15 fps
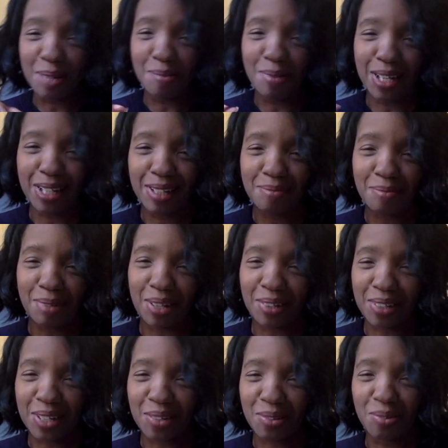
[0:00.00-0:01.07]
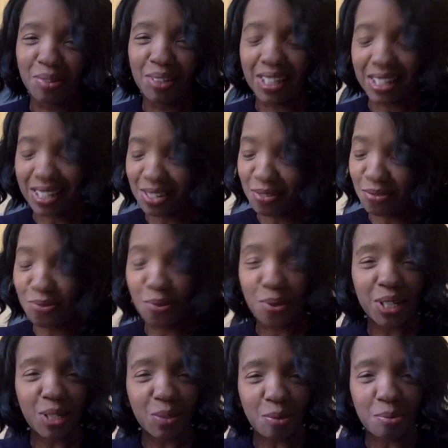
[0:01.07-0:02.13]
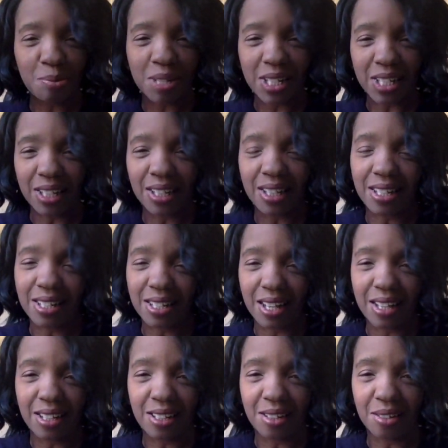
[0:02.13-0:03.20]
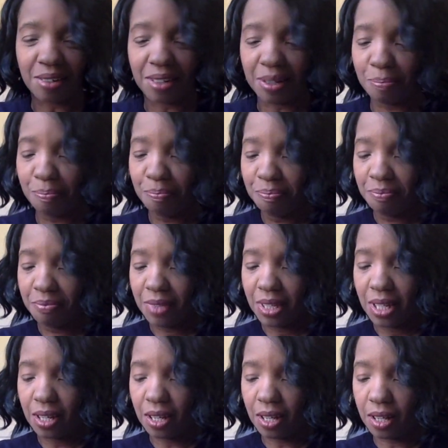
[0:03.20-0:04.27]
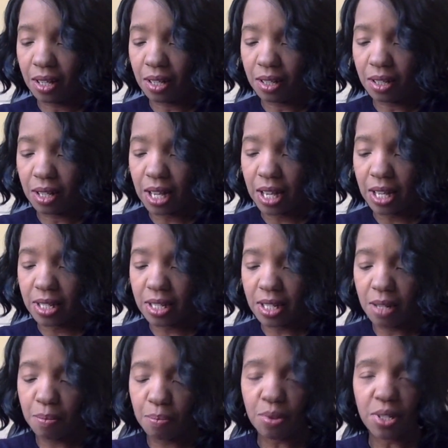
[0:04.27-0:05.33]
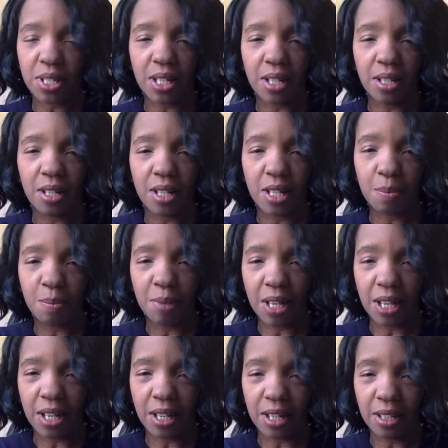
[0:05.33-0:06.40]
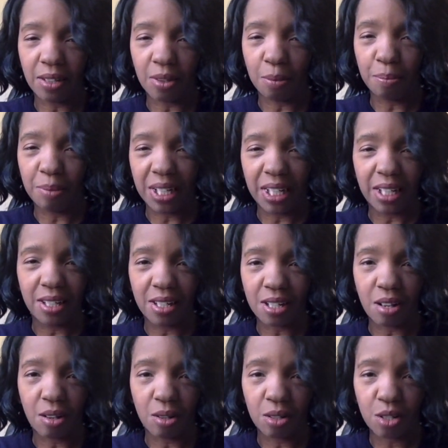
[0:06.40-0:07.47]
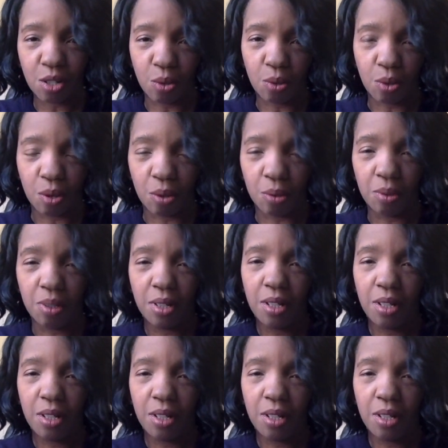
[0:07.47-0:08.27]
in a minute, but I'll get through the list. So 43% is Nigerian, 18% is Benin Togo,